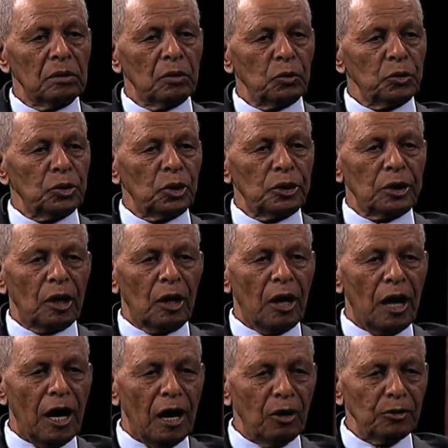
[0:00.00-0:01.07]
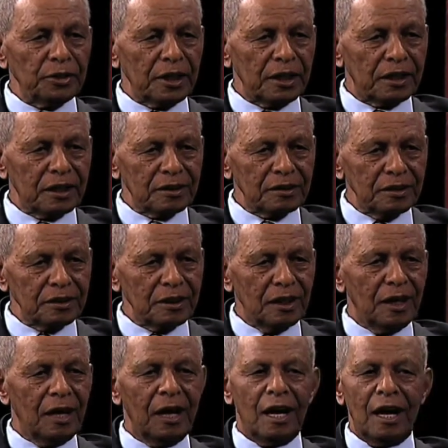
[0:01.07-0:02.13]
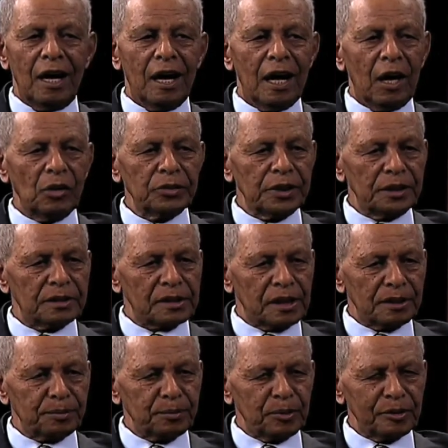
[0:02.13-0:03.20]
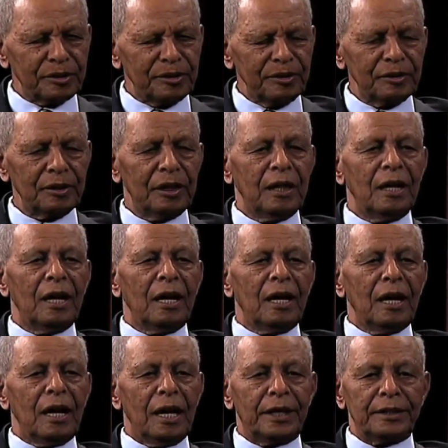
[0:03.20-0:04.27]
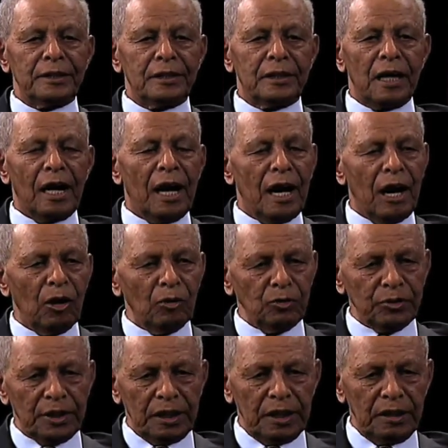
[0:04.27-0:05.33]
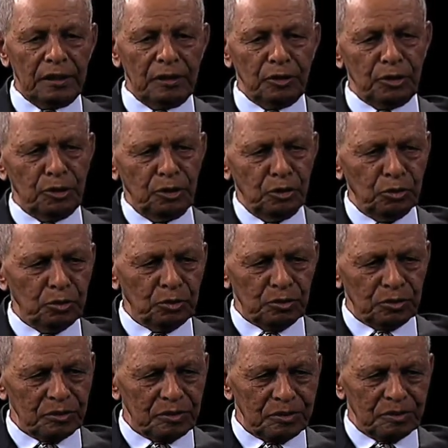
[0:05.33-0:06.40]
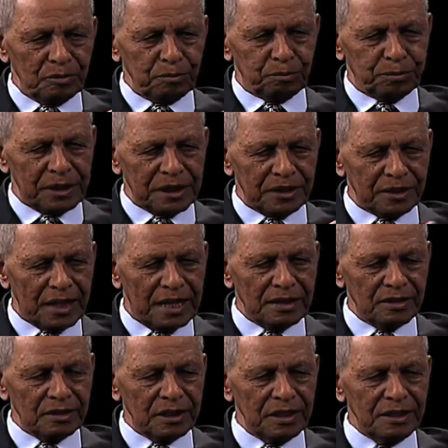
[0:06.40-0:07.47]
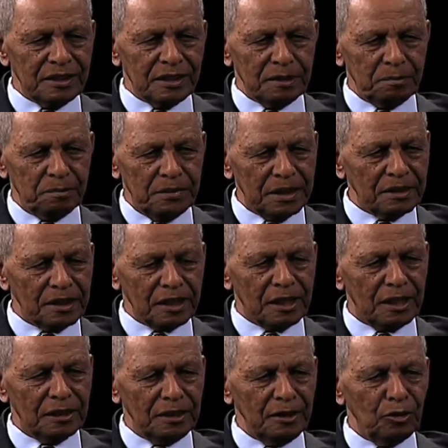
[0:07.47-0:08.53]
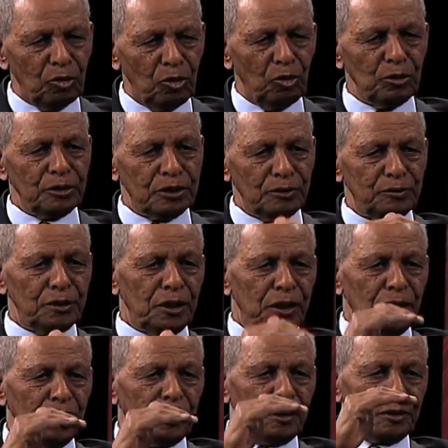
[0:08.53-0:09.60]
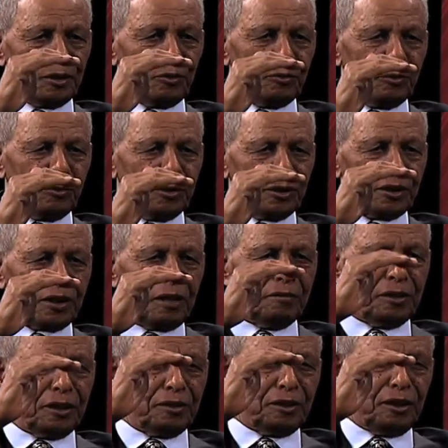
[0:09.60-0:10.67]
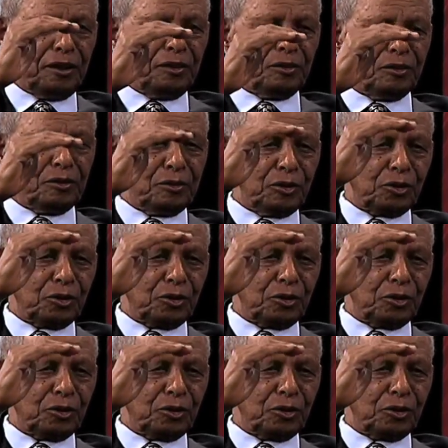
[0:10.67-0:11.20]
We don't know how they cut it, how they transported it, and how they hew precisely, symmetrically, all the 17